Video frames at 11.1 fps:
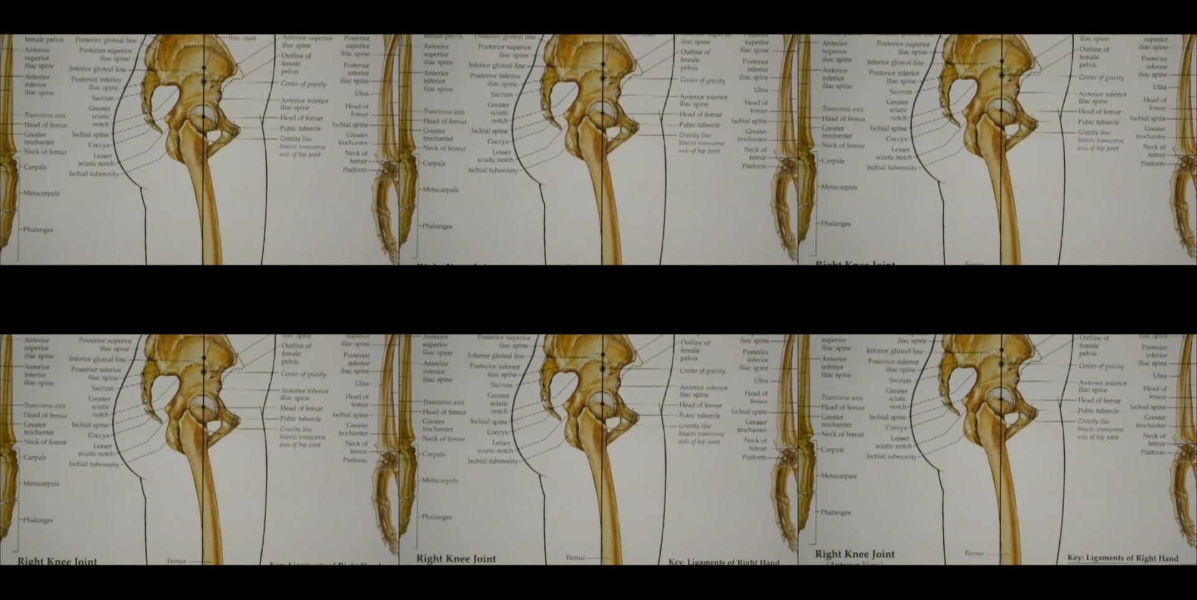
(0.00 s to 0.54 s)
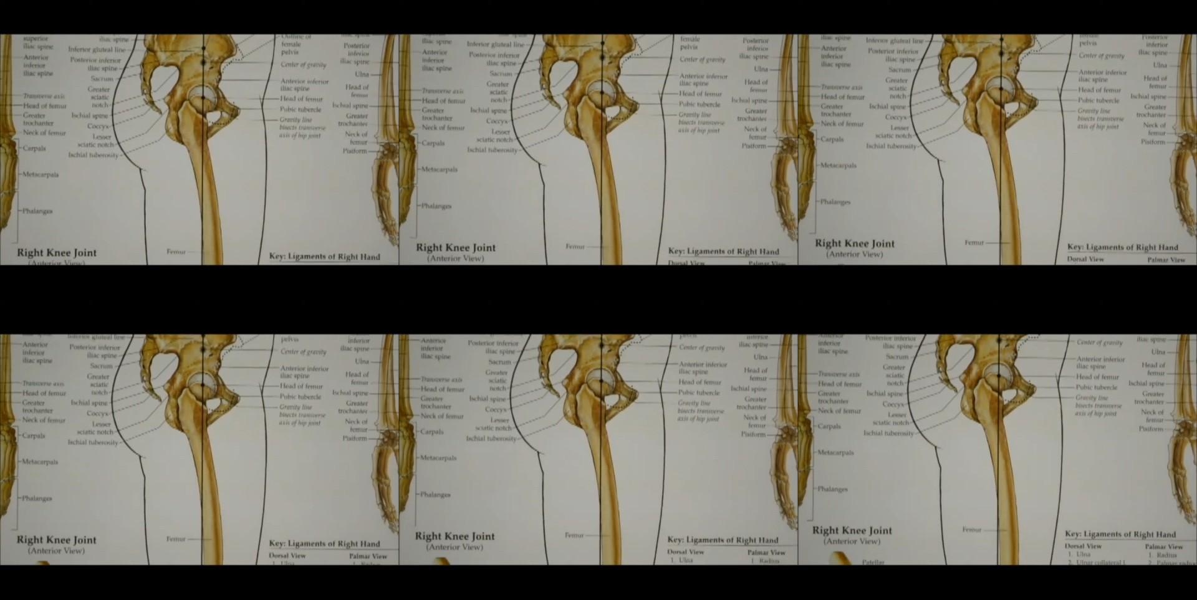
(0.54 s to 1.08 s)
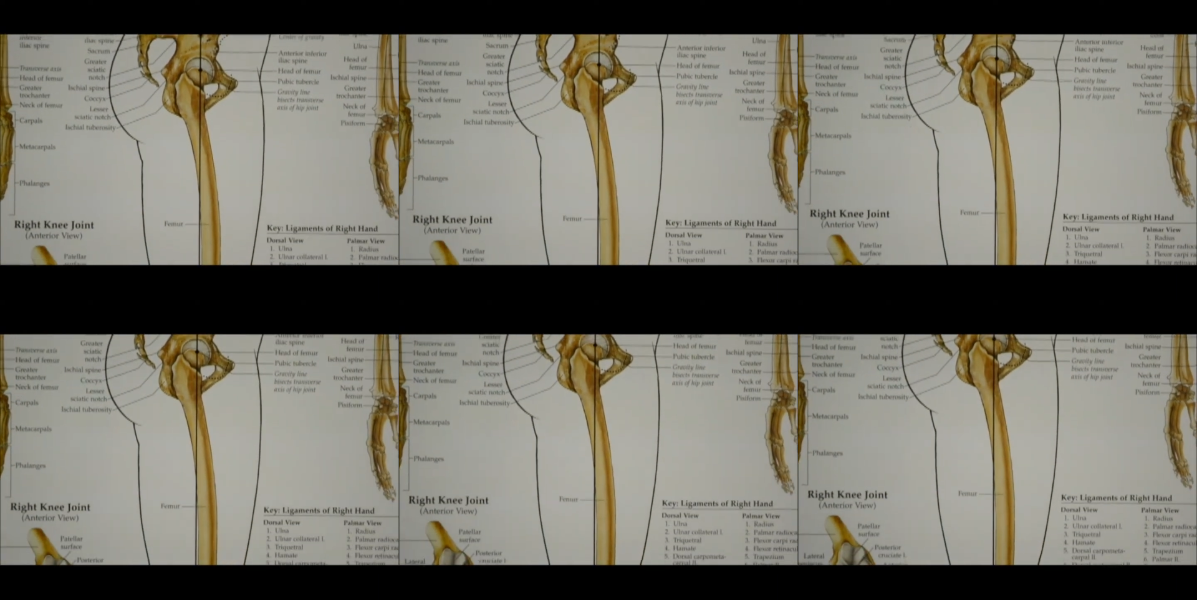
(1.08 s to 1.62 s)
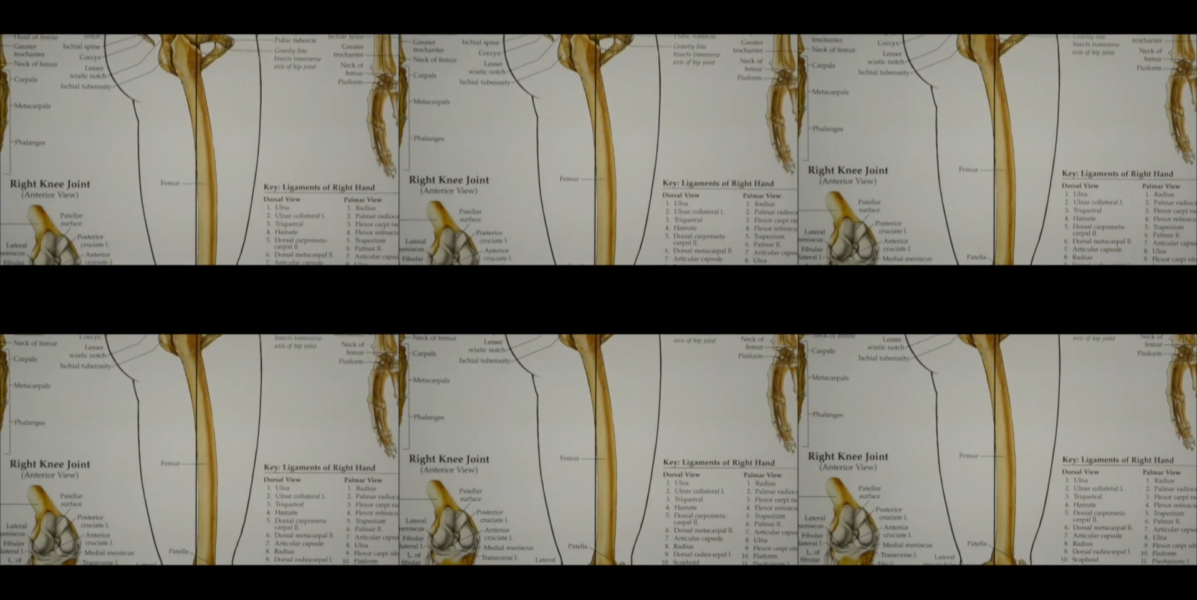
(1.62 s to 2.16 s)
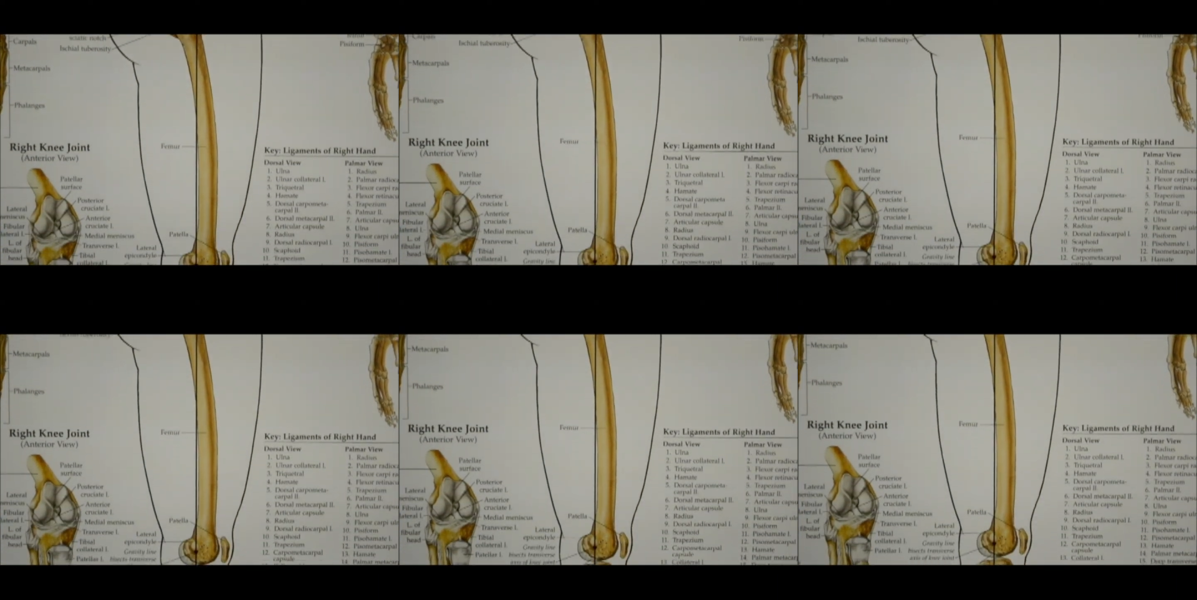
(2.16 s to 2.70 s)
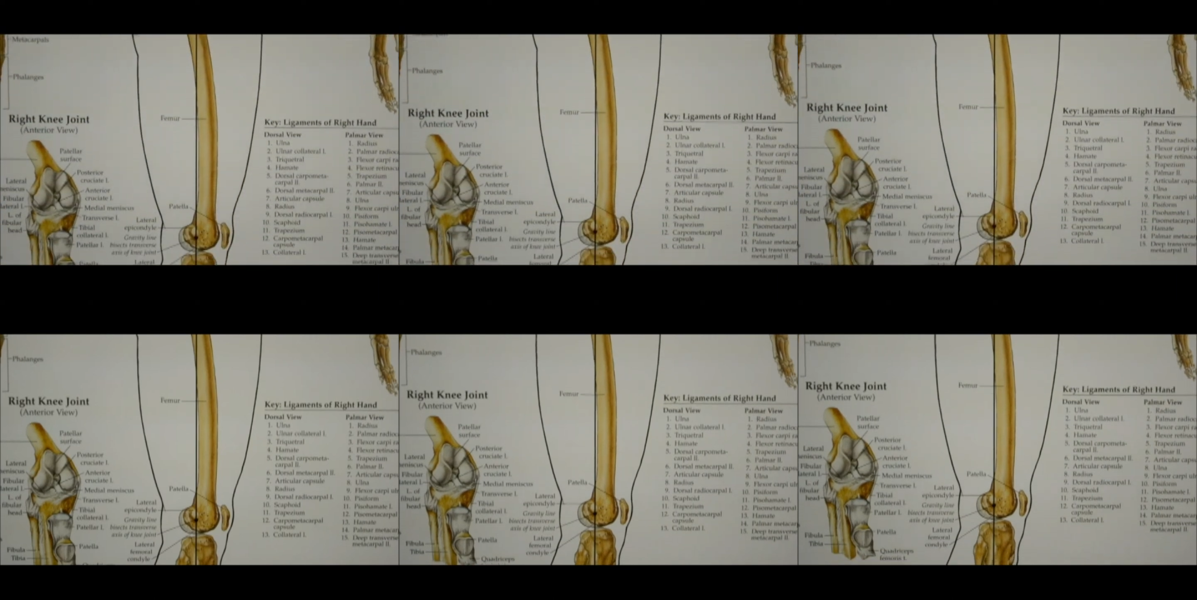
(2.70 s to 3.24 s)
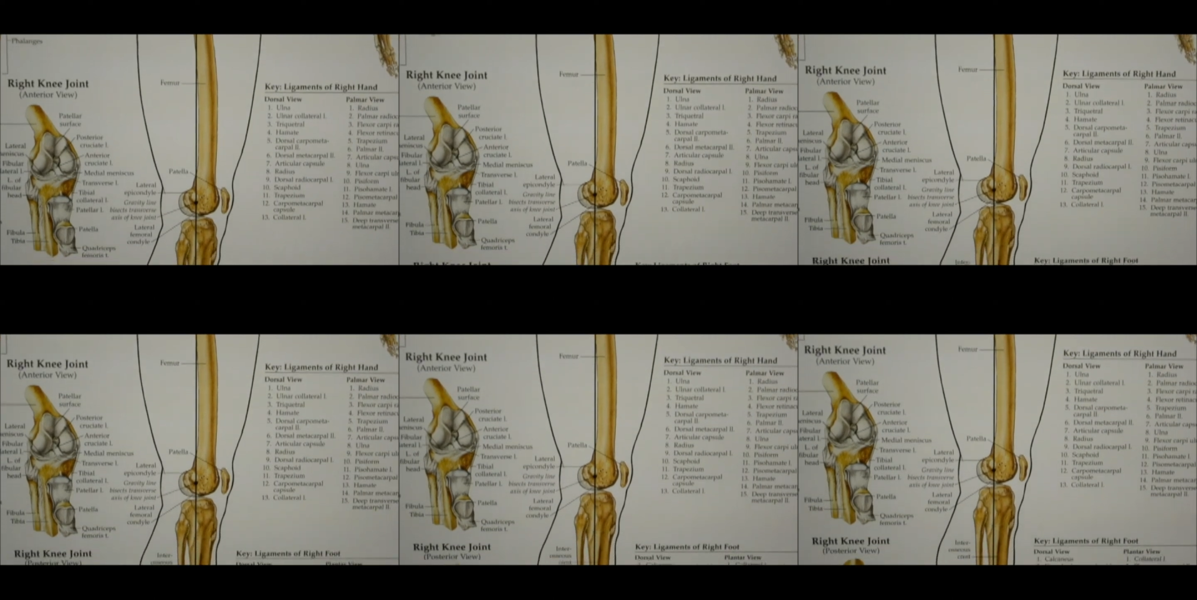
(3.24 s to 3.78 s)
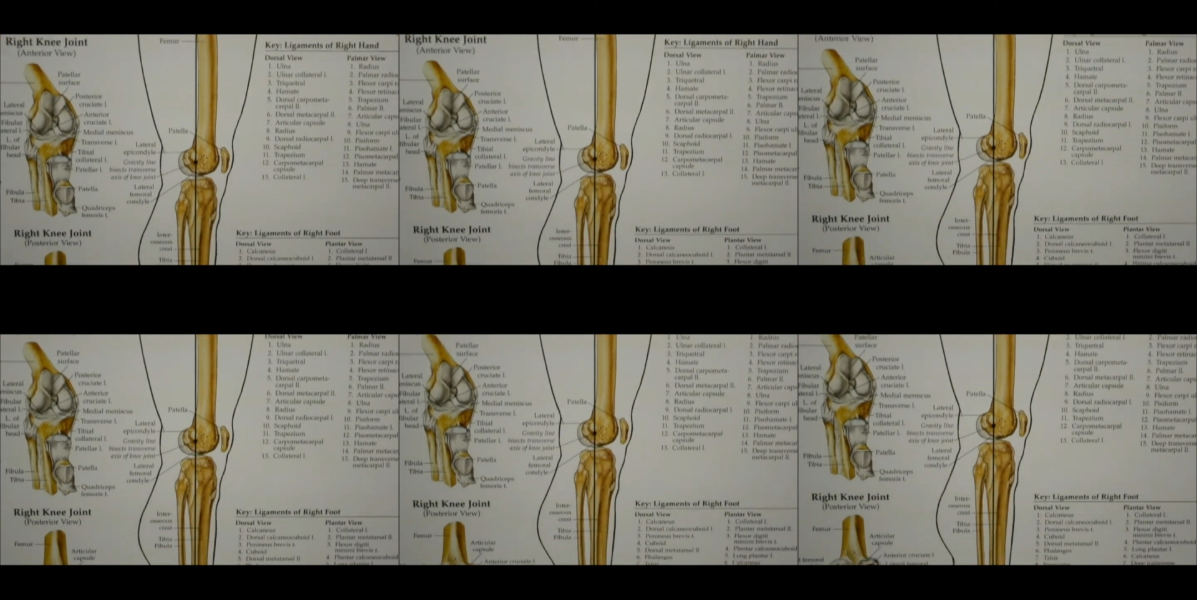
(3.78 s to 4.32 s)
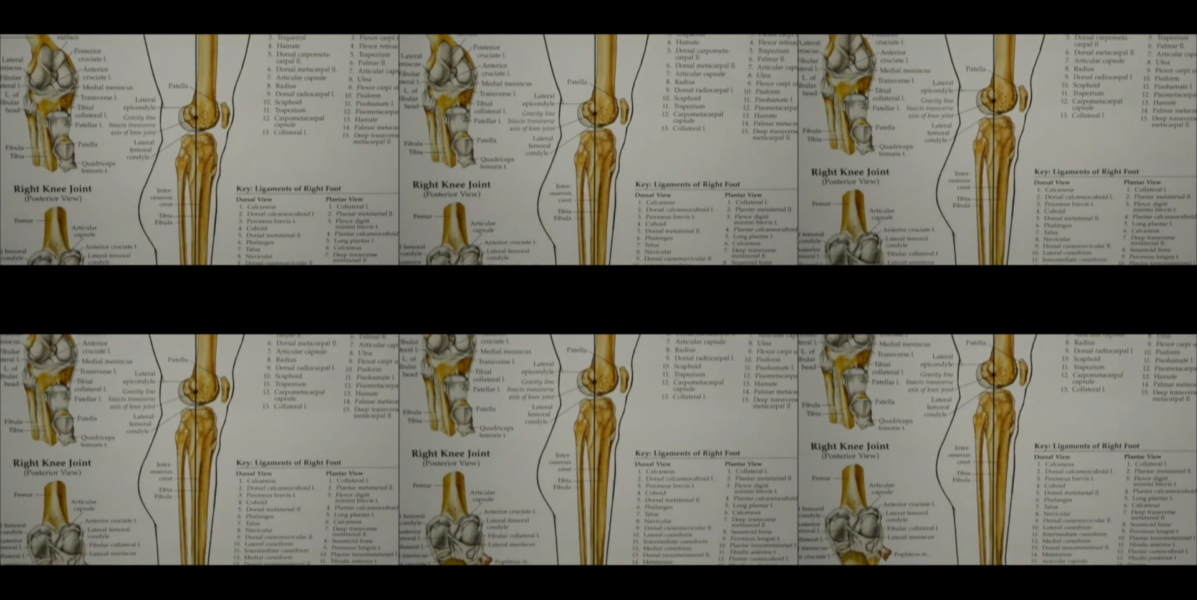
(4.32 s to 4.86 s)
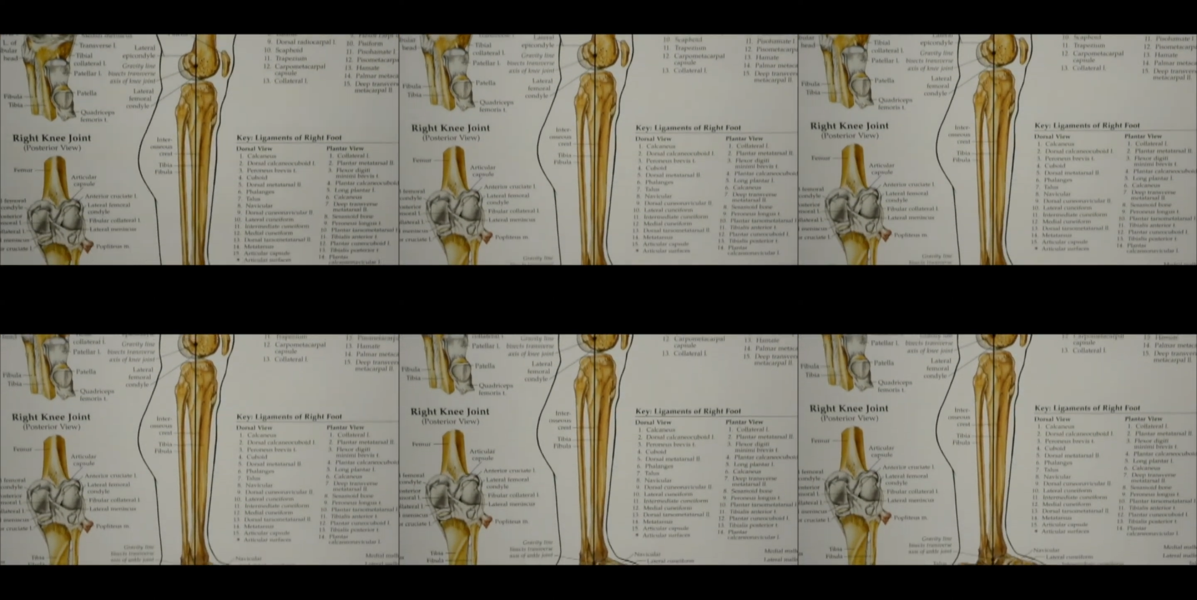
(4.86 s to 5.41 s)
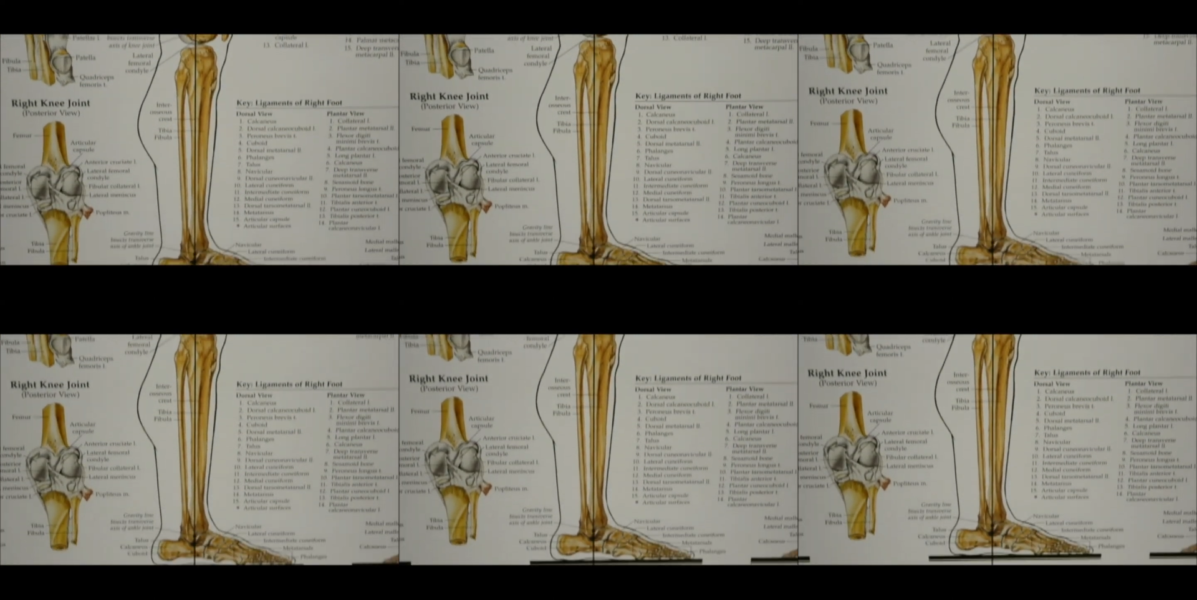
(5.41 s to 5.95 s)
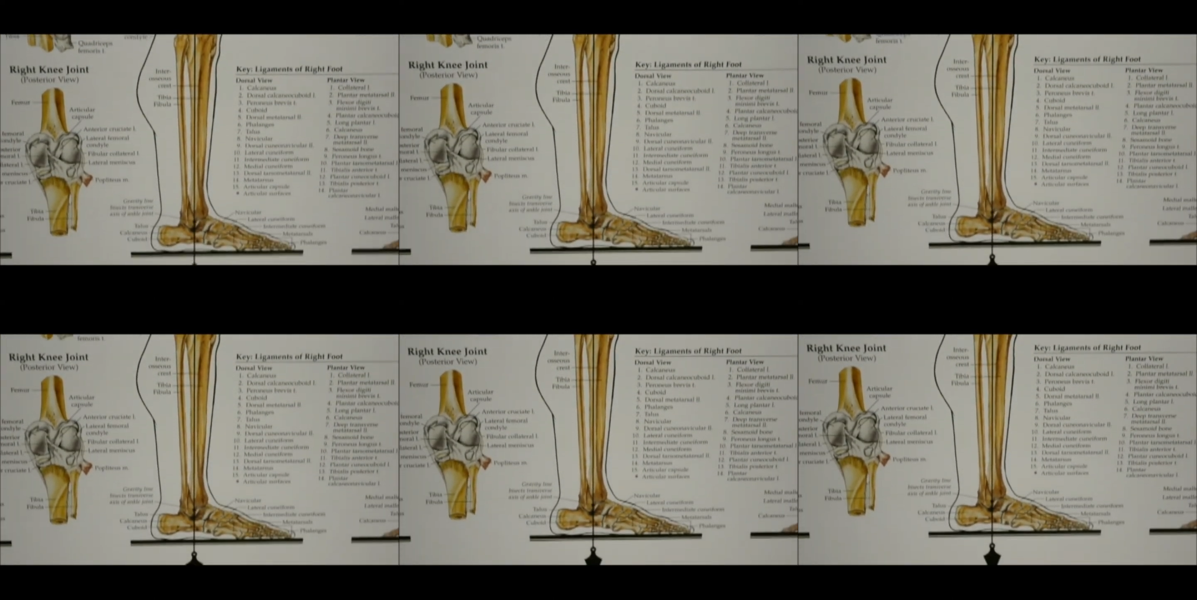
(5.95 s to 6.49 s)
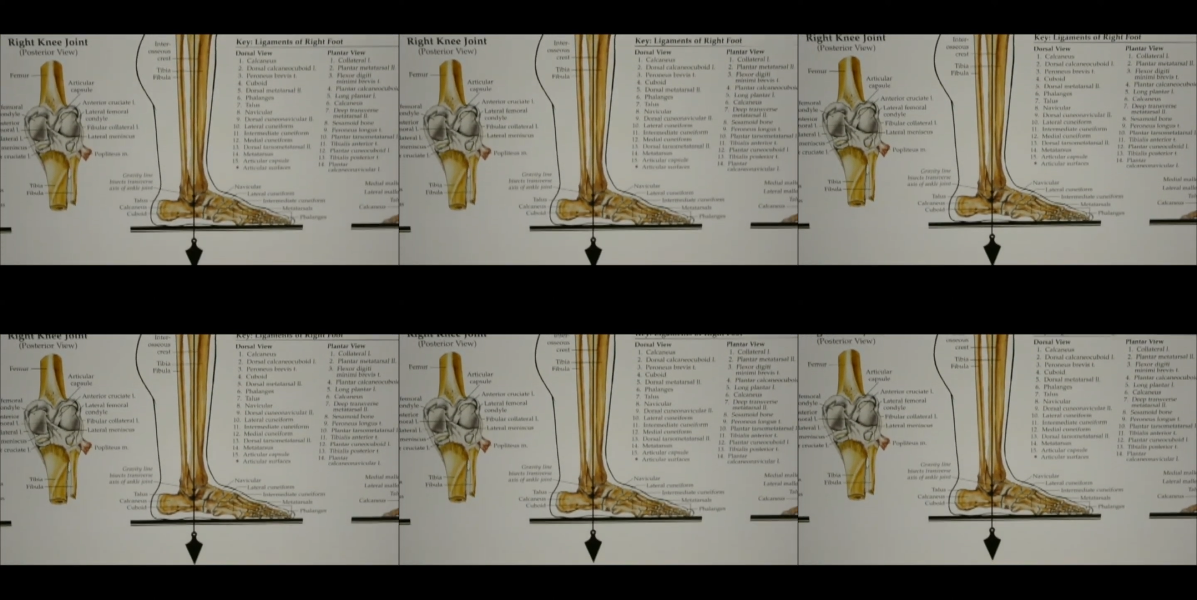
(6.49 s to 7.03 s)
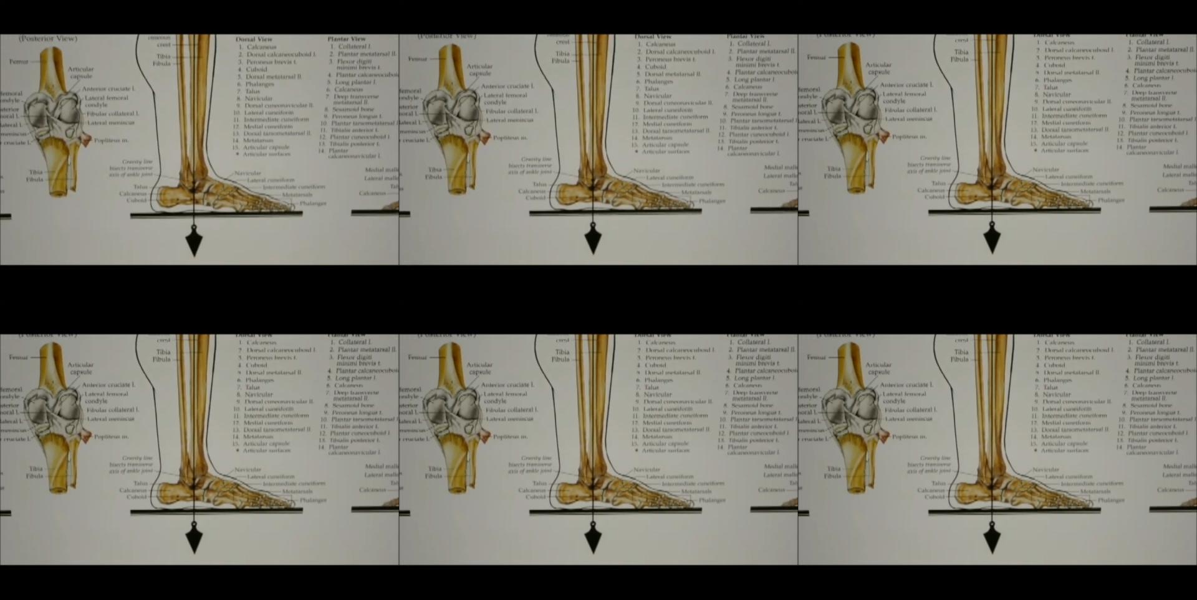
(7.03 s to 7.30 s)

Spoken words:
Nobody's mouth can be seen.